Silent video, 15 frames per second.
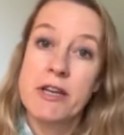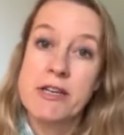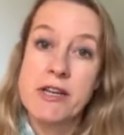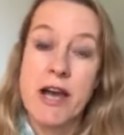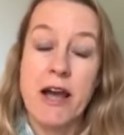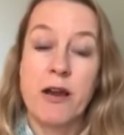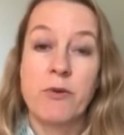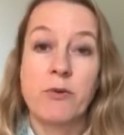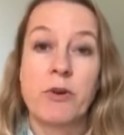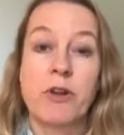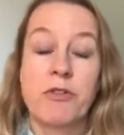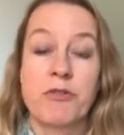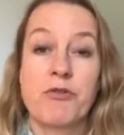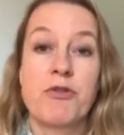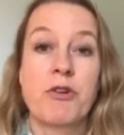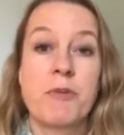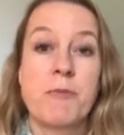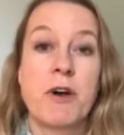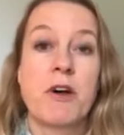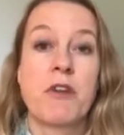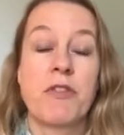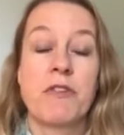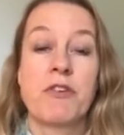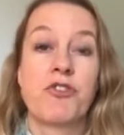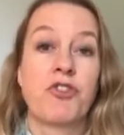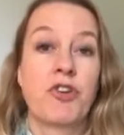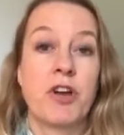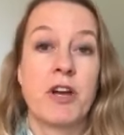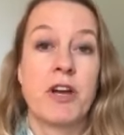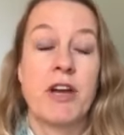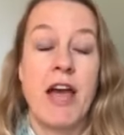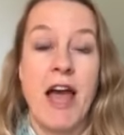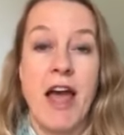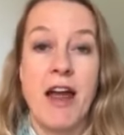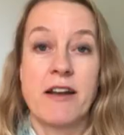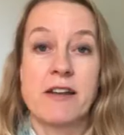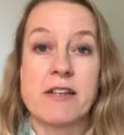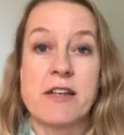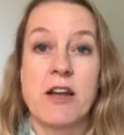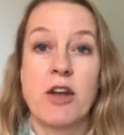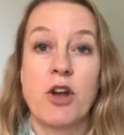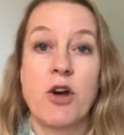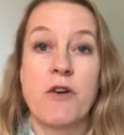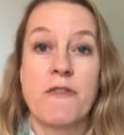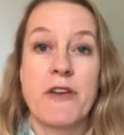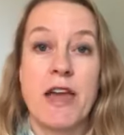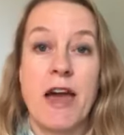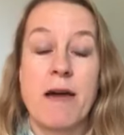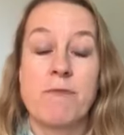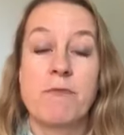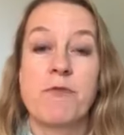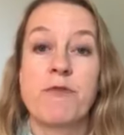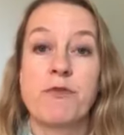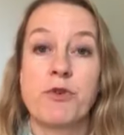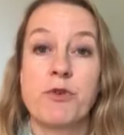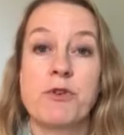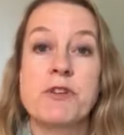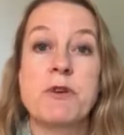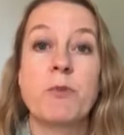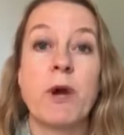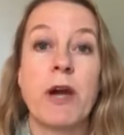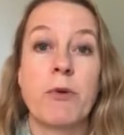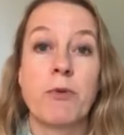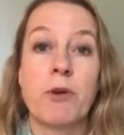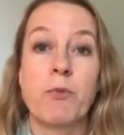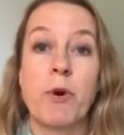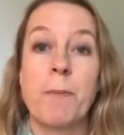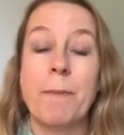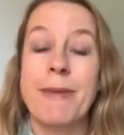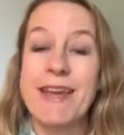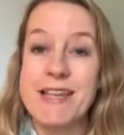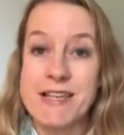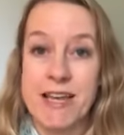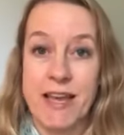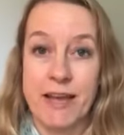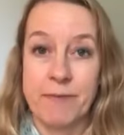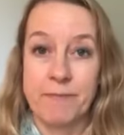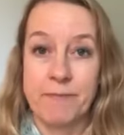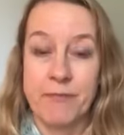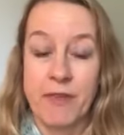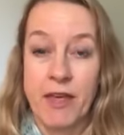down through Carmarthenshire and along the M4 to where we were meeting.